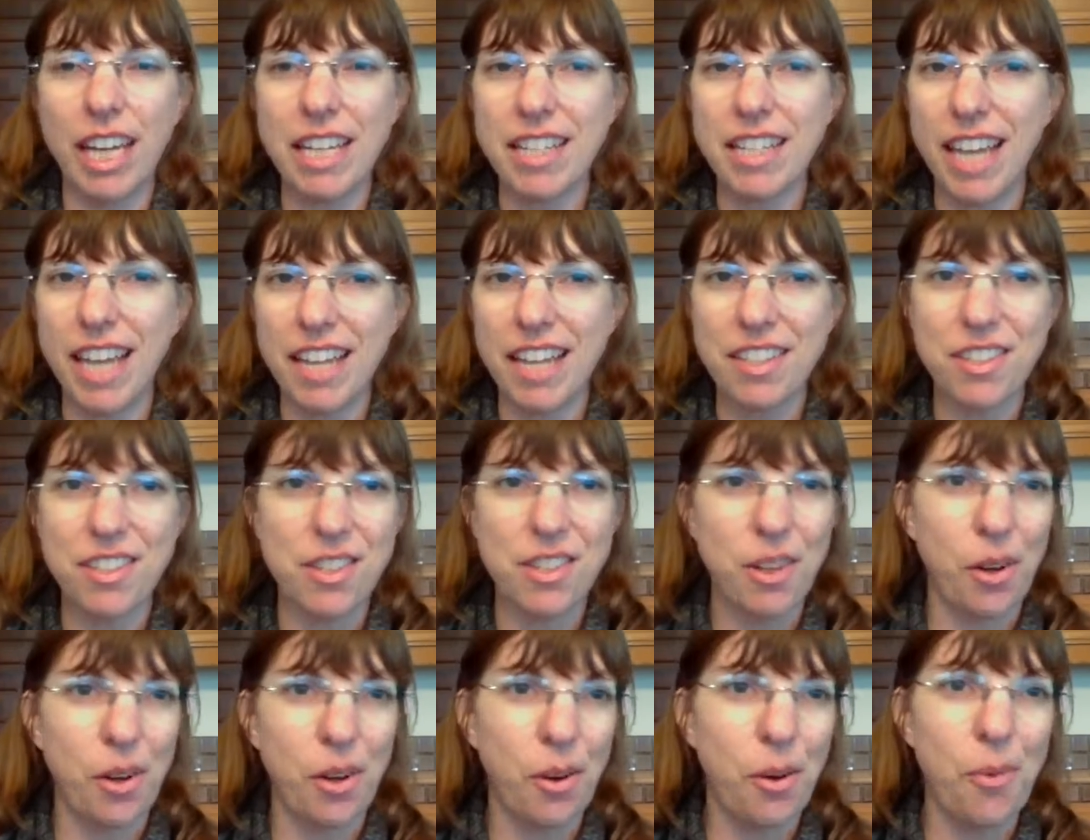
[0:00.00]

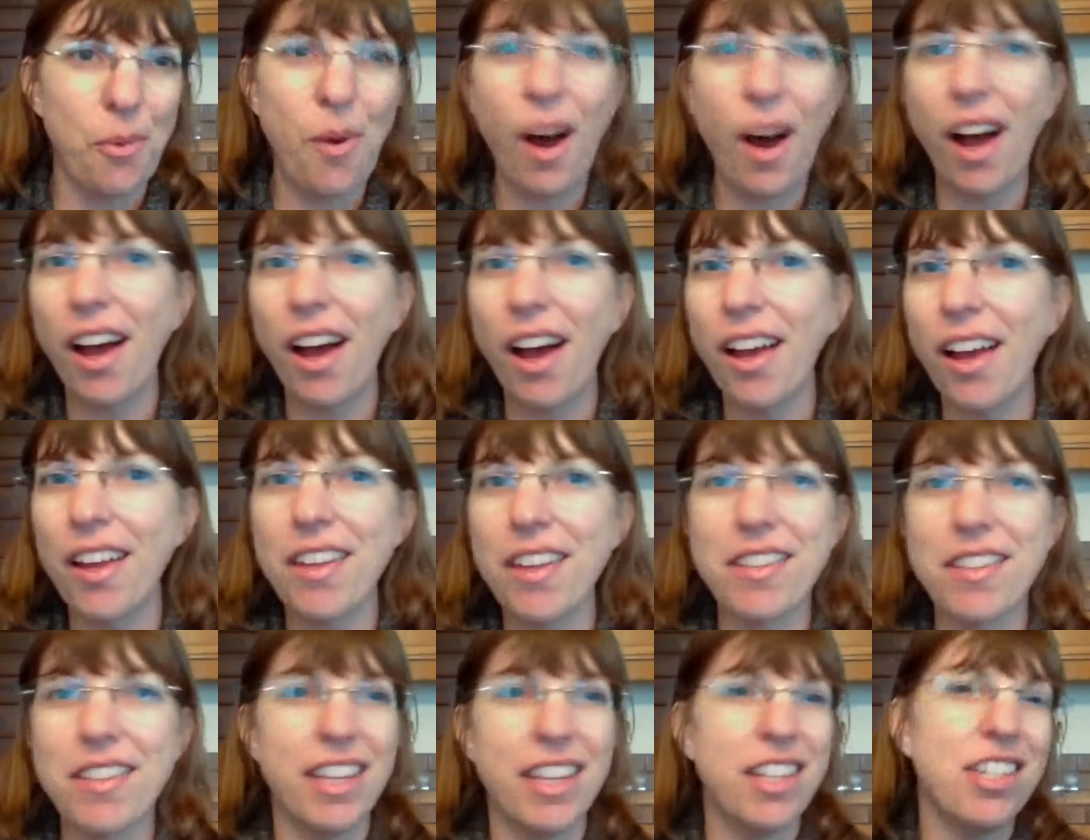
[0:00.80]
intestinal
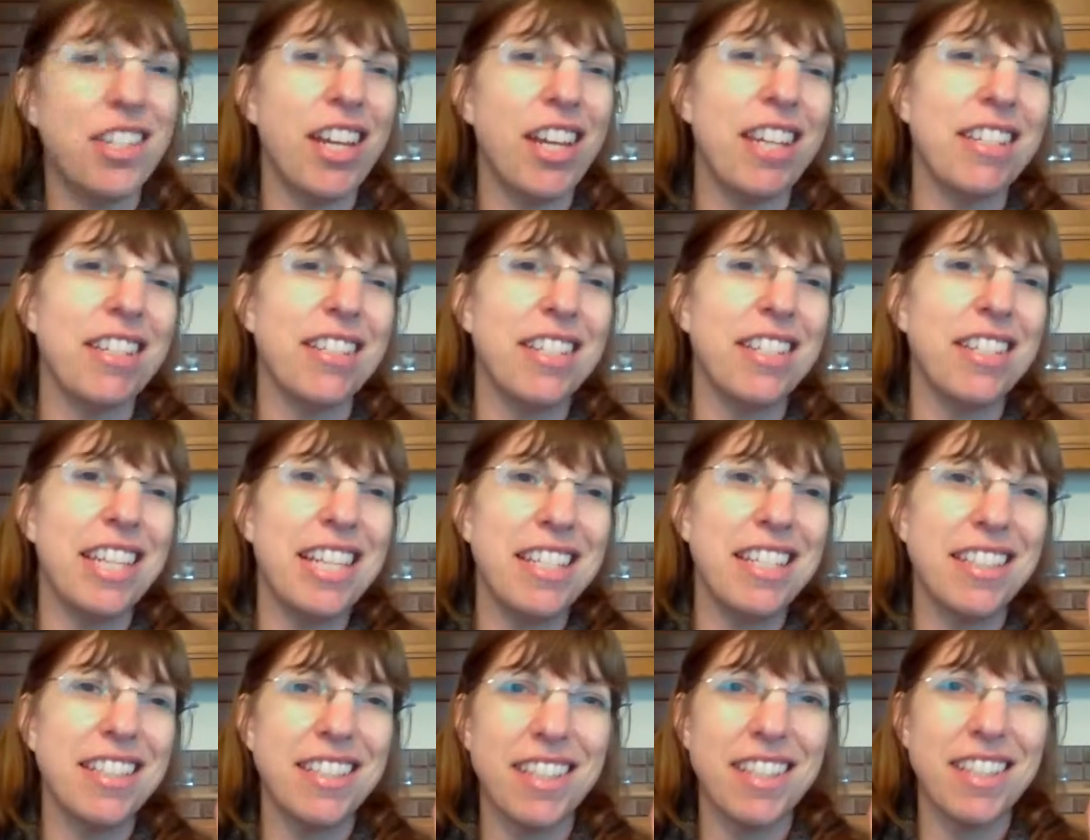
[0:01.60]
walls that just
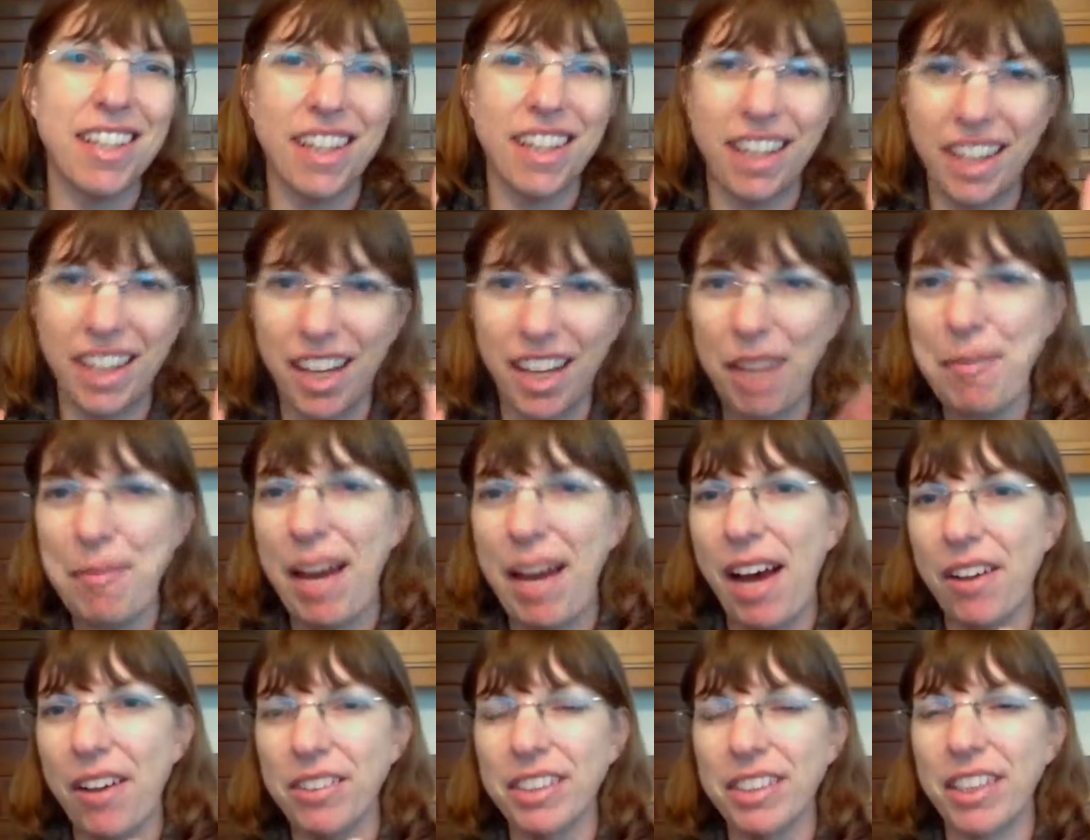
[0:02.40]
needs to come
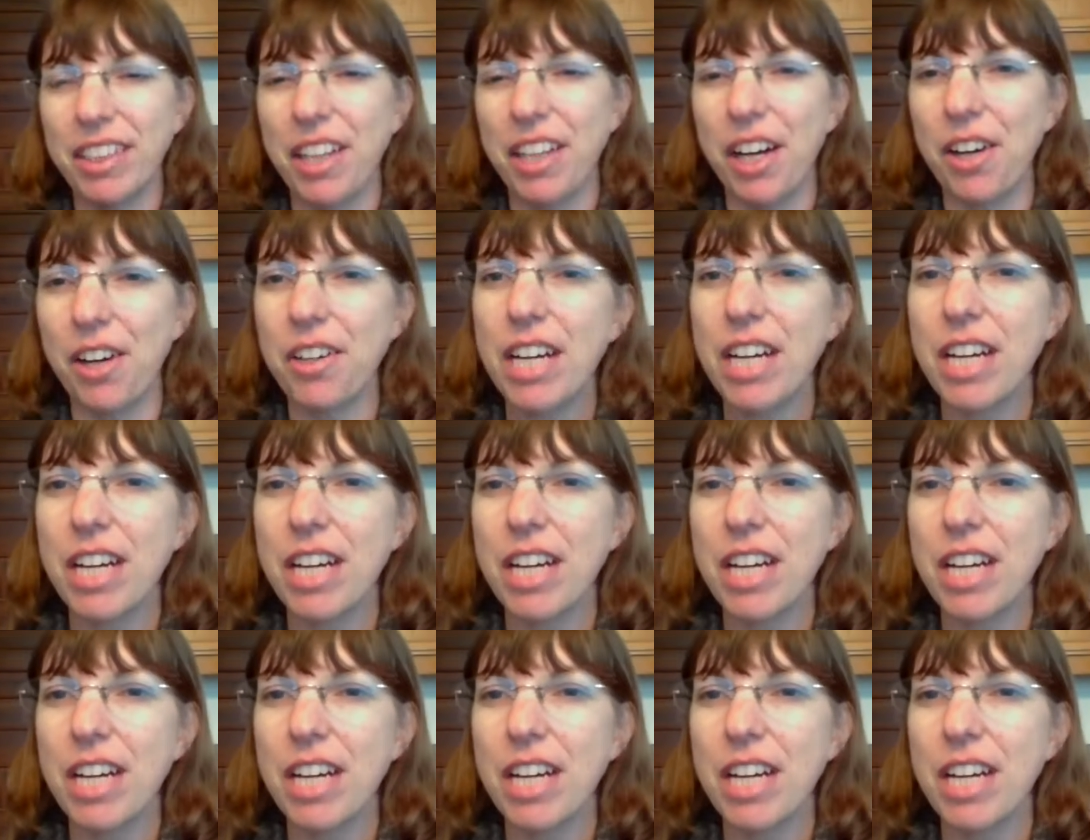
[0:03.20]
out, you know.